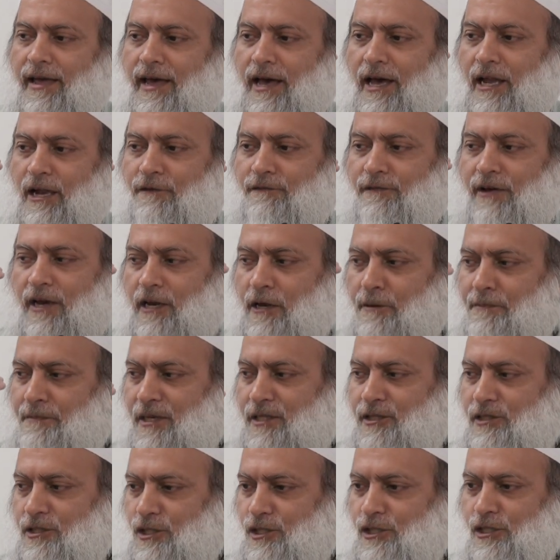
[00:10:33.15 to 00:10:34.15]
elevated
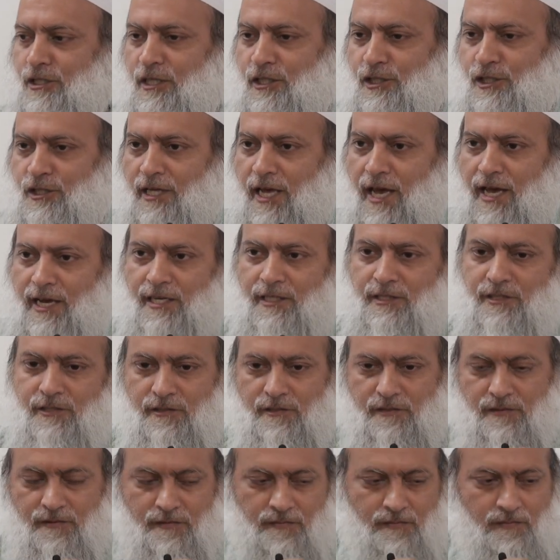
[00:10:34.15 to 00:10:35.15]
position and
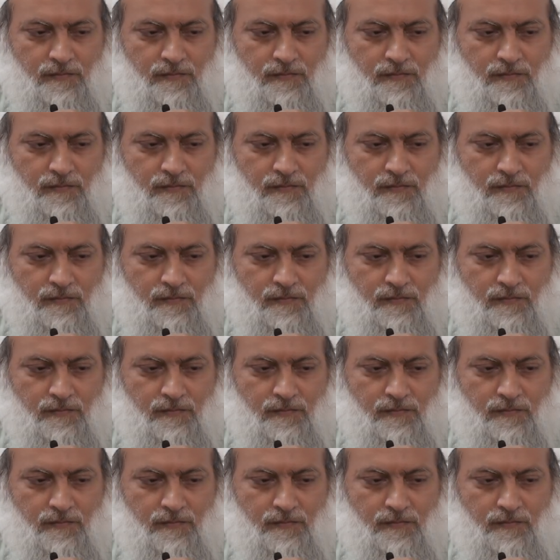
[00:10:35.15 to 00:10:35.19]
status.